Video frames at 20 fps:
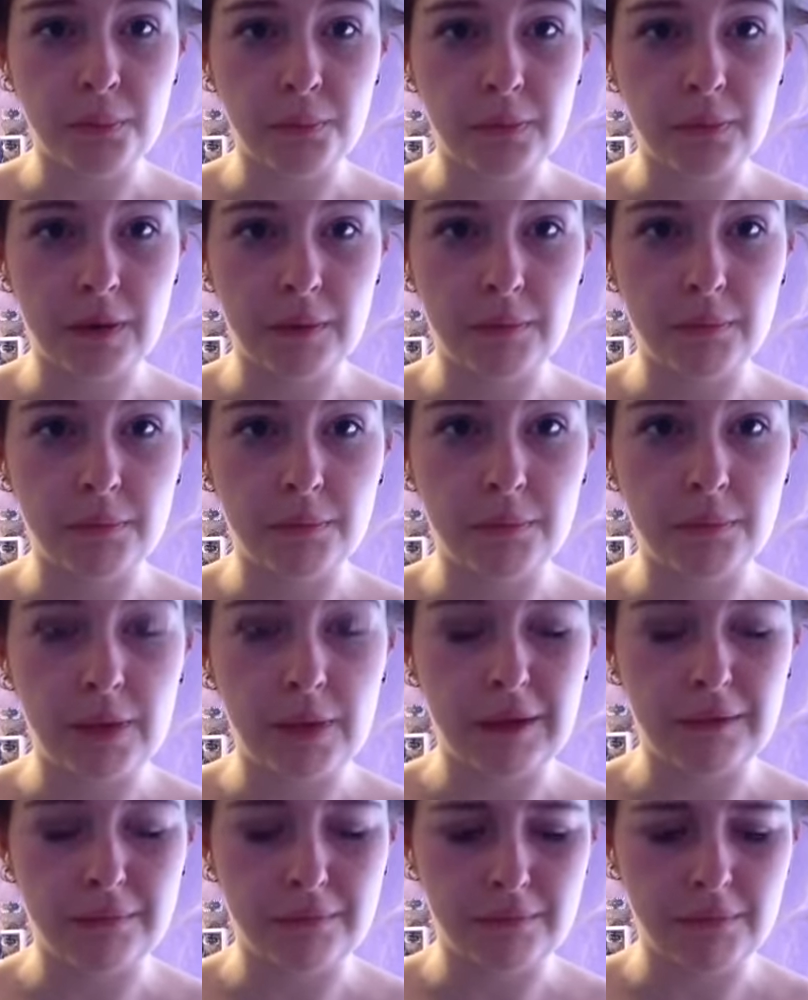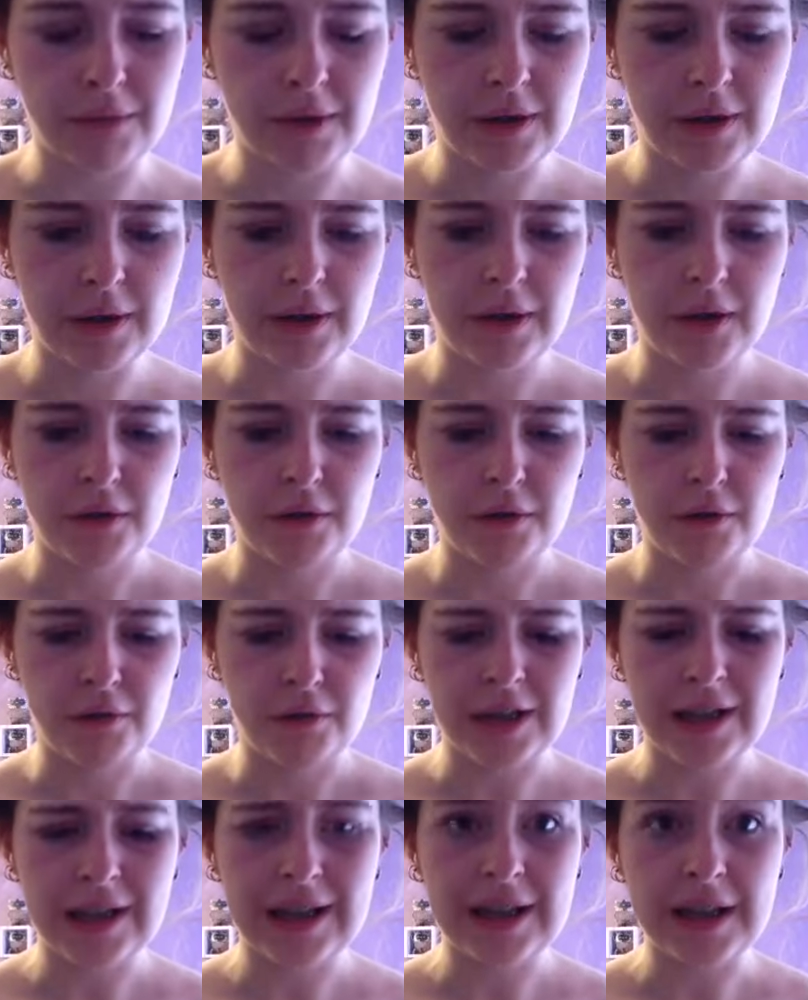That um,
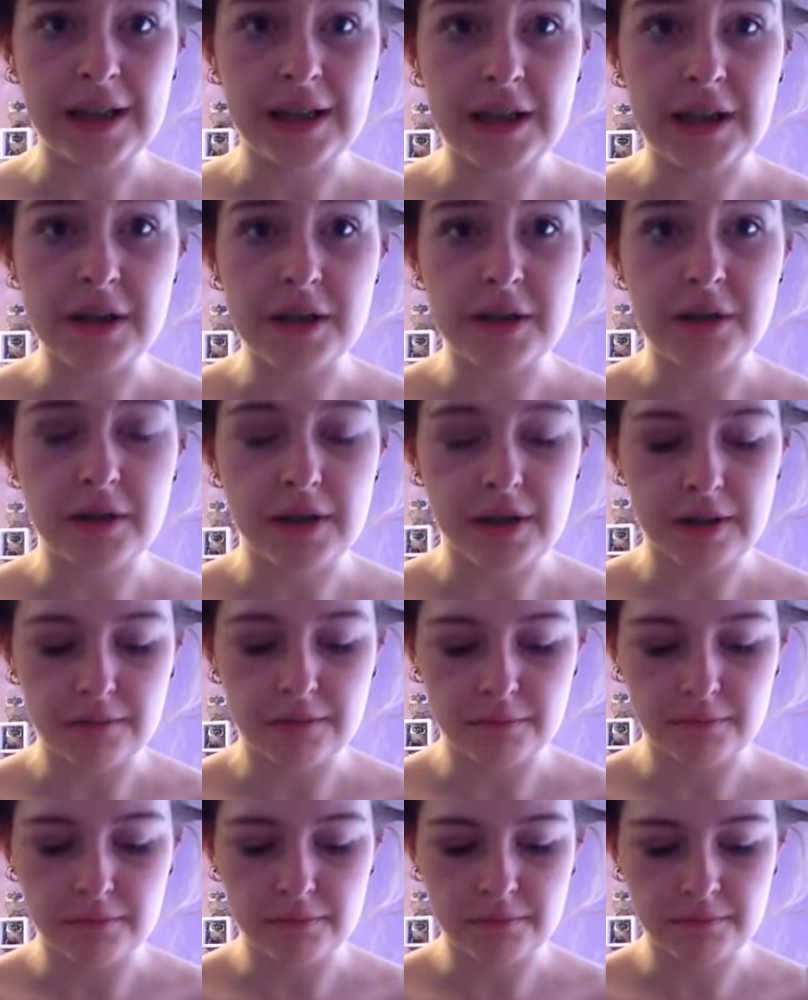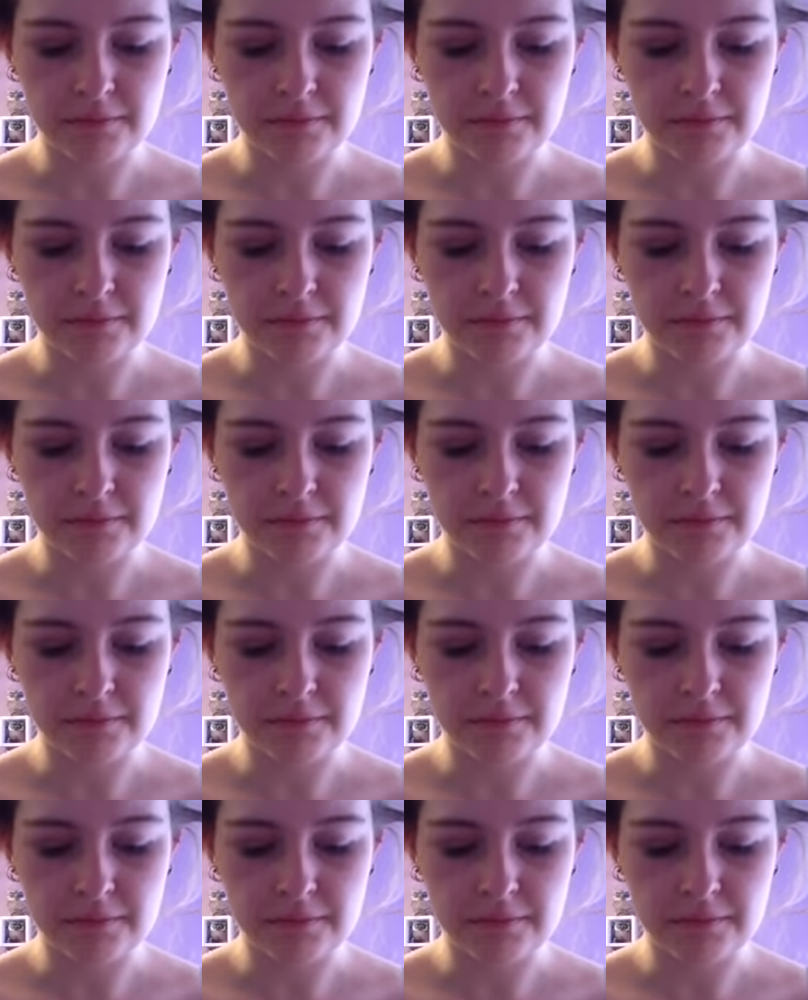really nice um,